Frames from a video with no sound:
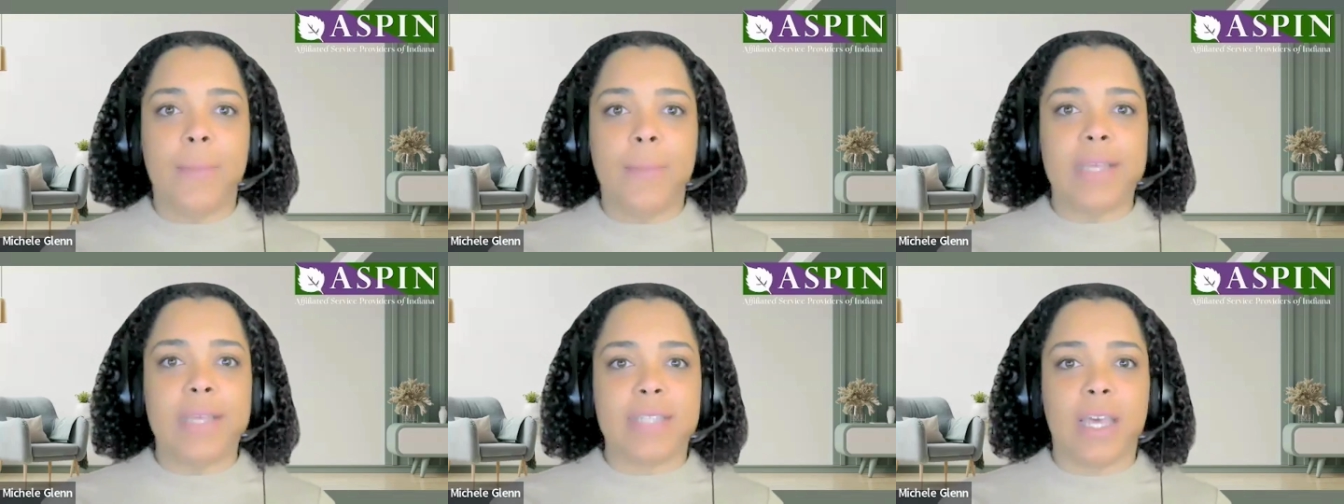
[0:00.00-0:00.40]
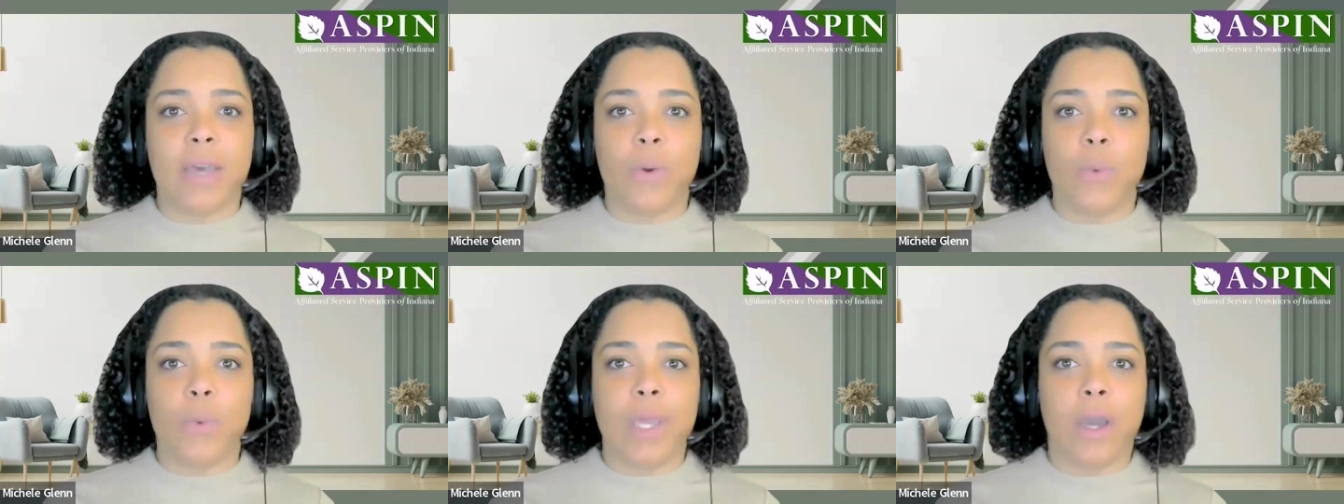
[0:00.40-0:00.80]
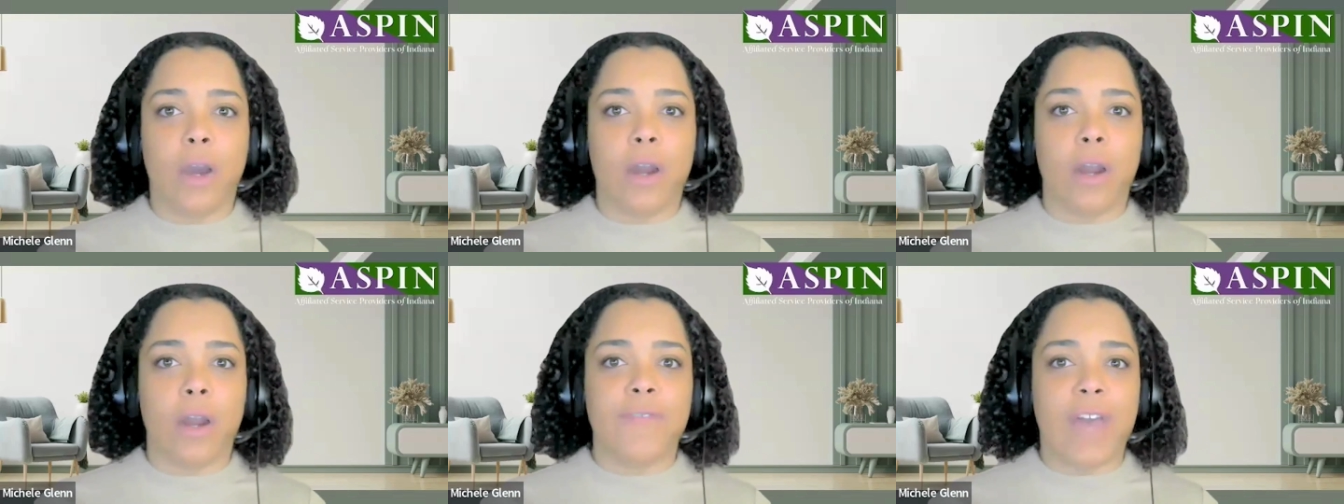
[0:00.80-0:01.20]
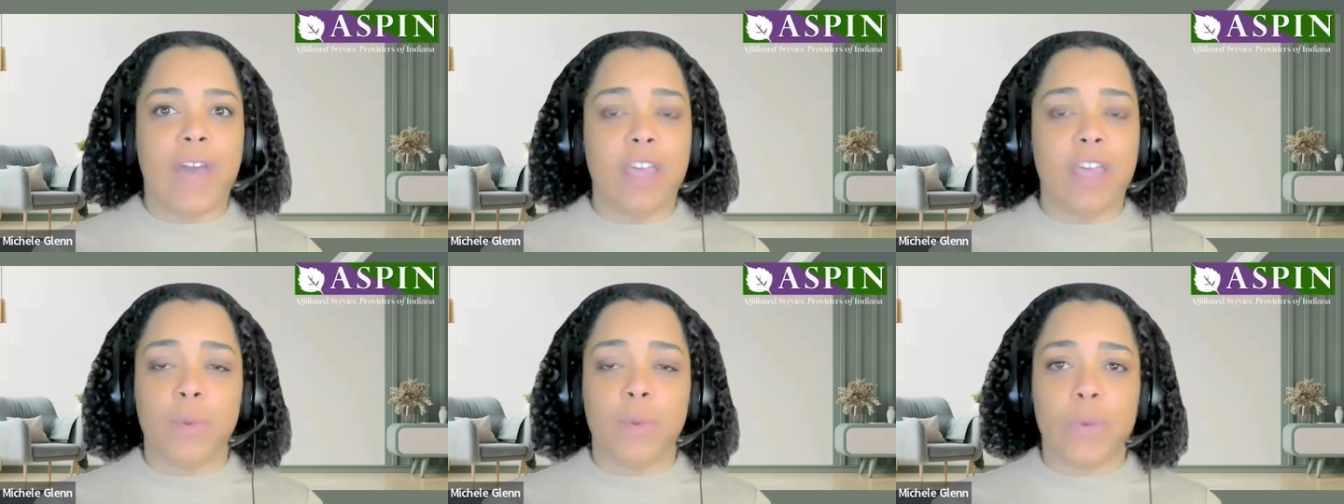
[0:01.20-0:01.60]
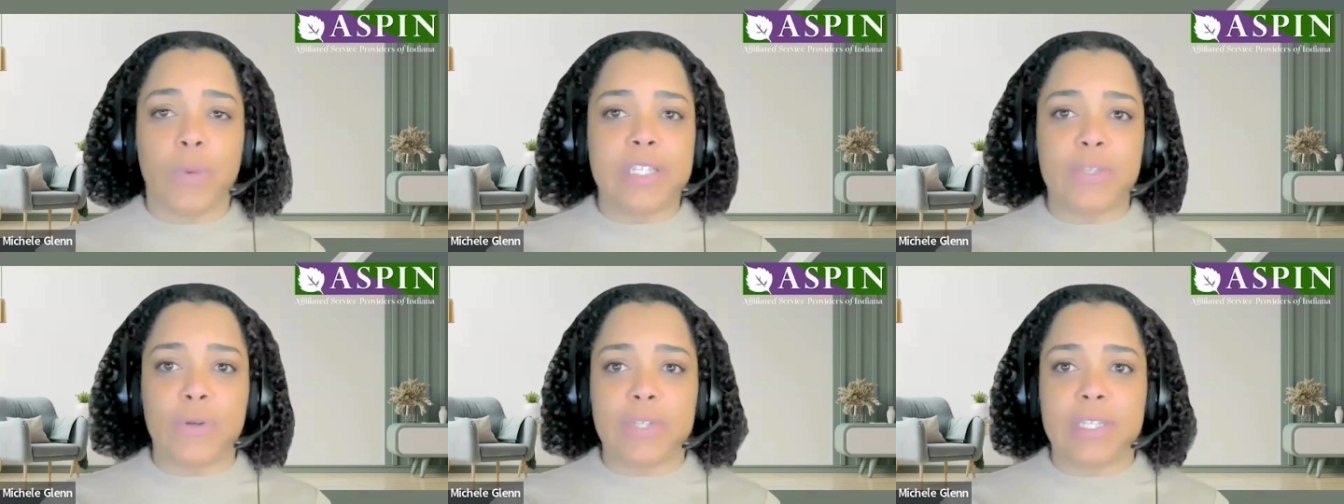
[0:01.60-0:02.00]
is that we are valuable
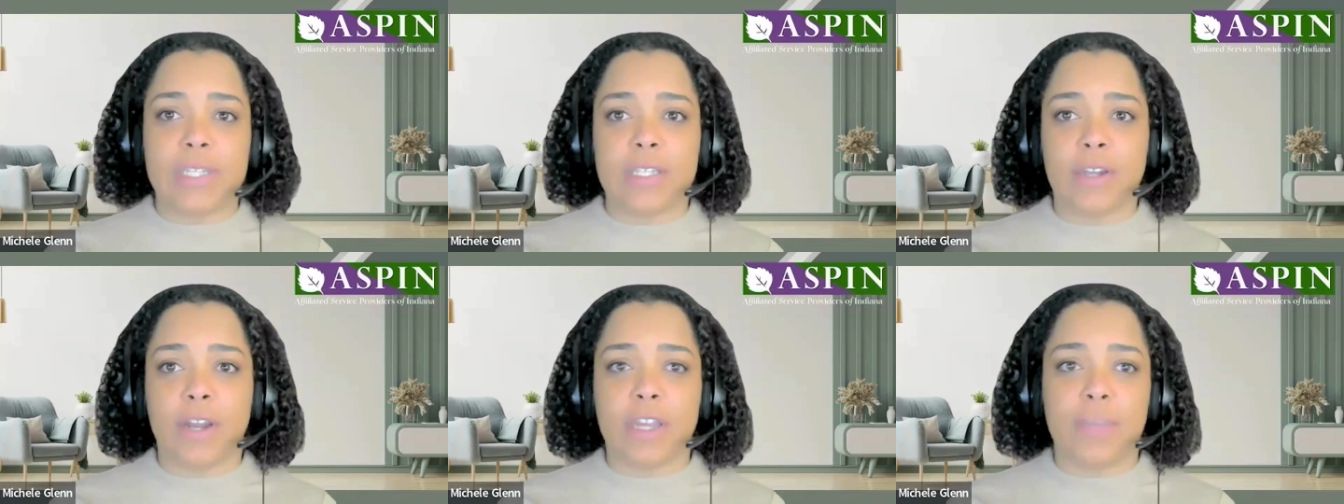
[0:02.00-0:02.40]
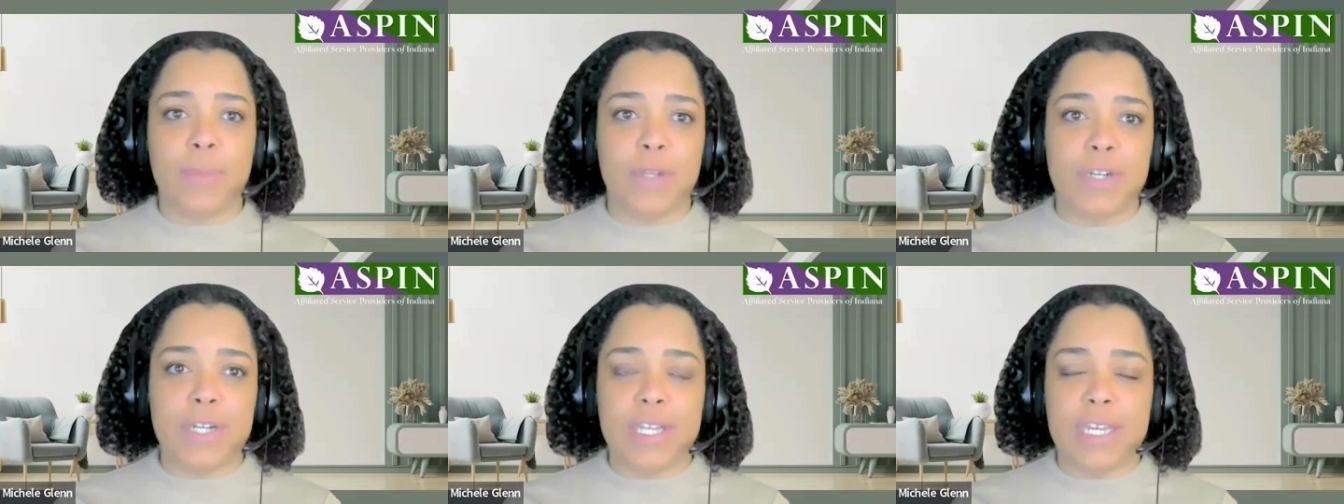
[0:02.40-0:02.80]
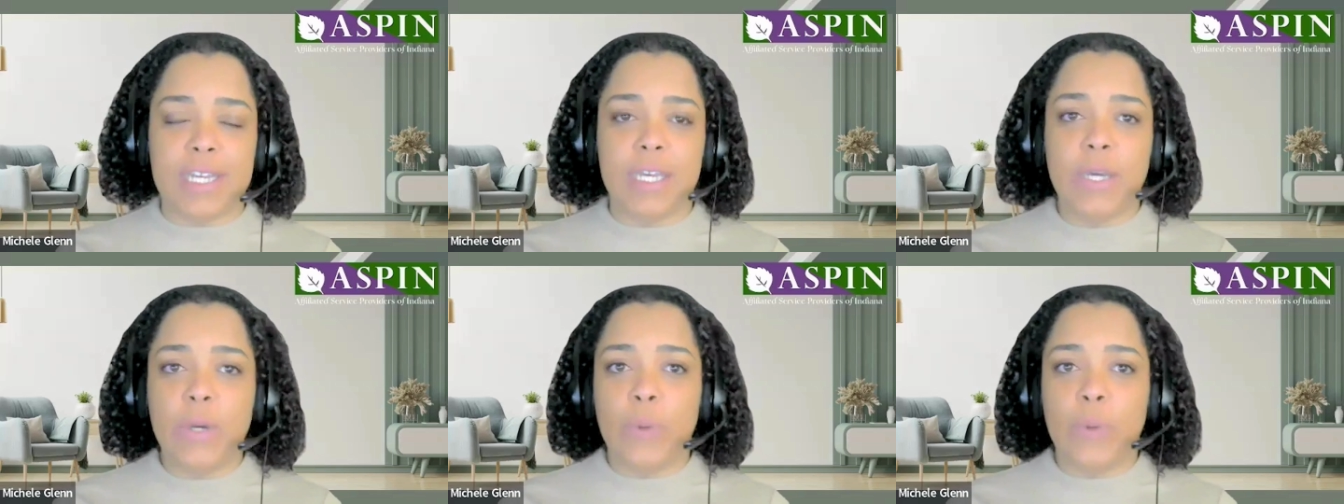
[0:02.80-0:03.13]
resources in our community.